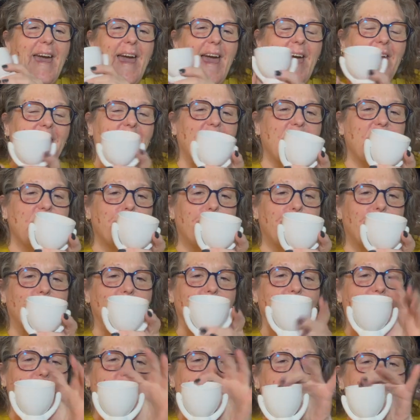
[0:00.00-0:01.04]
And then you
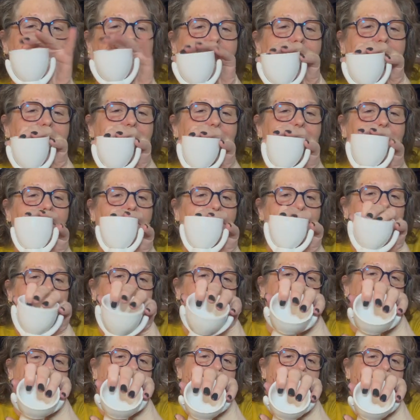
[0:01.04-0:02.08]
put your succulent up
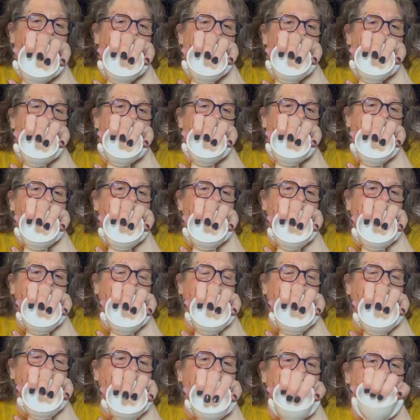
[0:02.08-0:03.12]
here and it's a person sitting
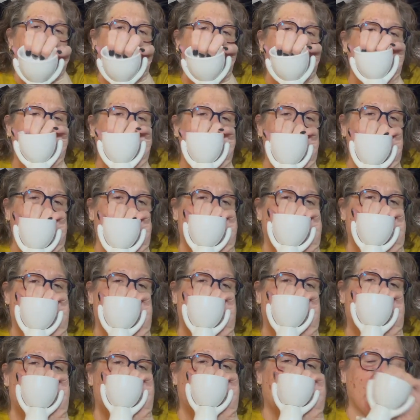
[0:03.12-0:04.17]
on their knees.
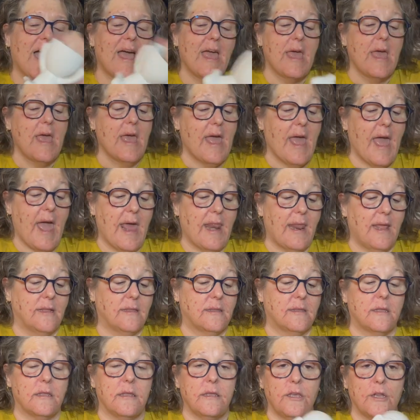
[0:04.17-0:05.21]
And
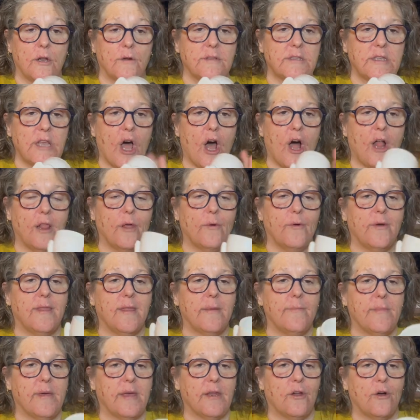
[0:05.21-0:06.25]
it's, you know, it's hollow in the
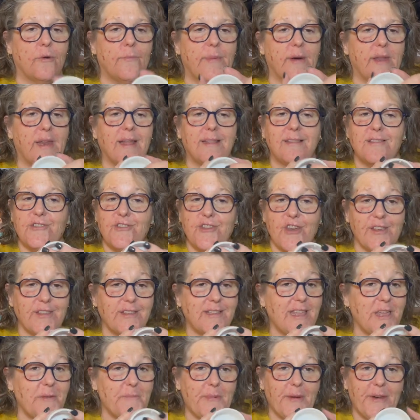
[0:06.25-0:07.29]
middle, but it's just
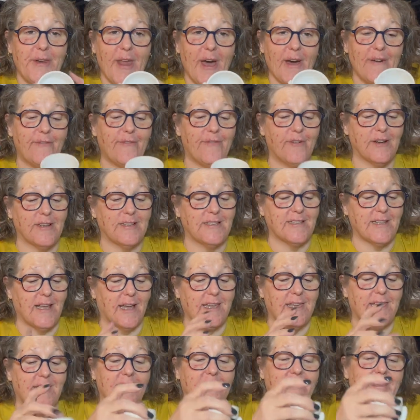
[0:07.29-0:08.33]
deep enough for a
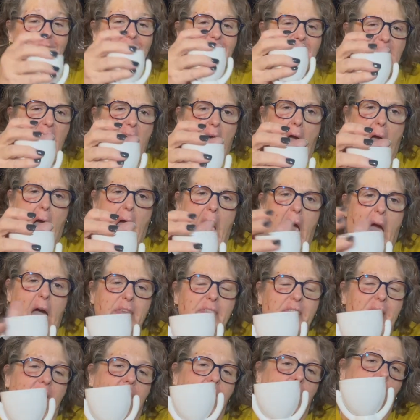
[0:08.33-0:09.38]
succulent.
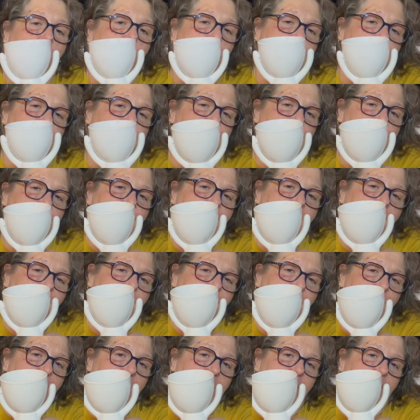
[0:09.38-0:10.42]
They had all different
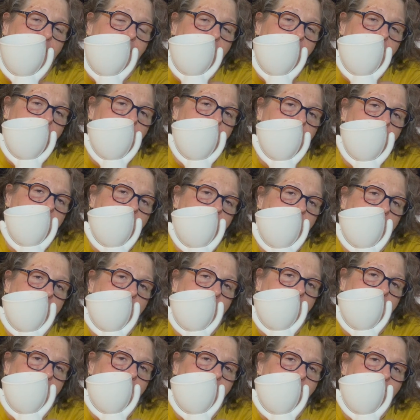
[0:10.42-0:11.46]
configurations, but
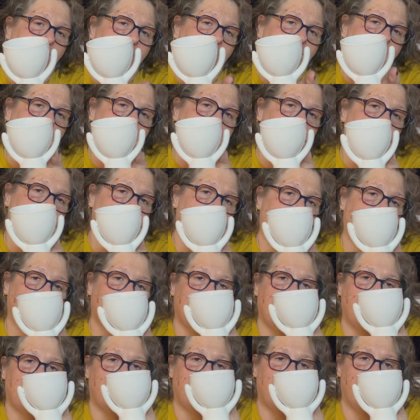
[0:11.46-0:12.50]
I decided that I
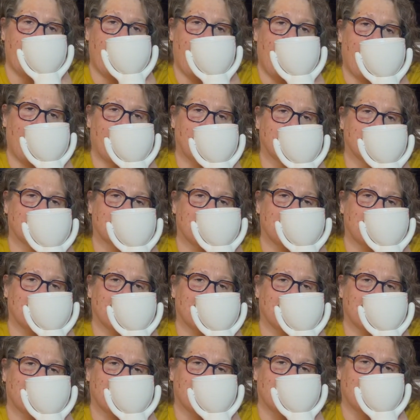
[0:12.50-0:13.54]
needed that.
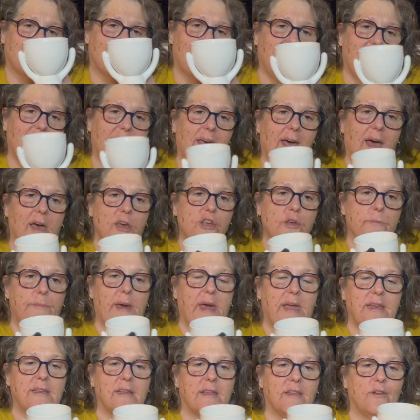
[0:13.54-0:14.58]
I should
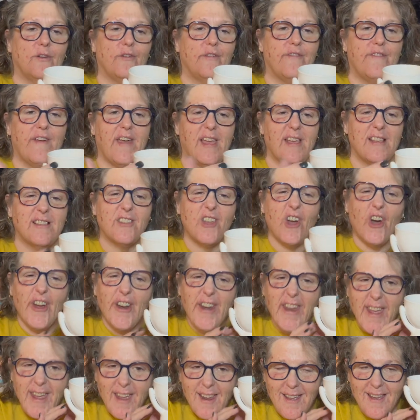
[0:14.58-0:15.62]
paint a little face
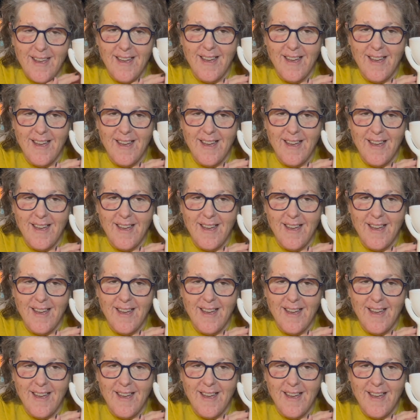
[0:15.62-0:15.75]
on it.